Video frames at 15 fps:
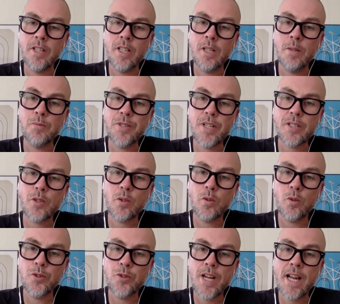
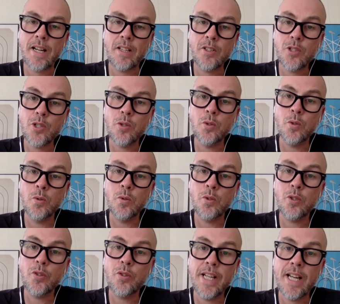Tactical Tech to
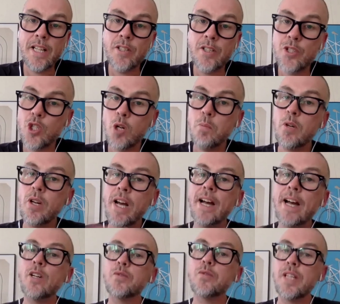create some
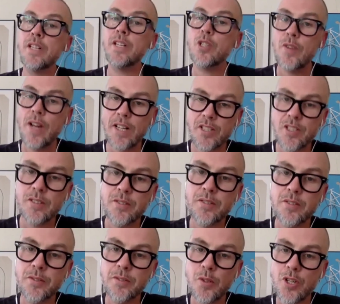kind of interactive
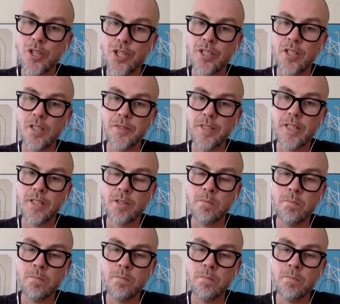version of it.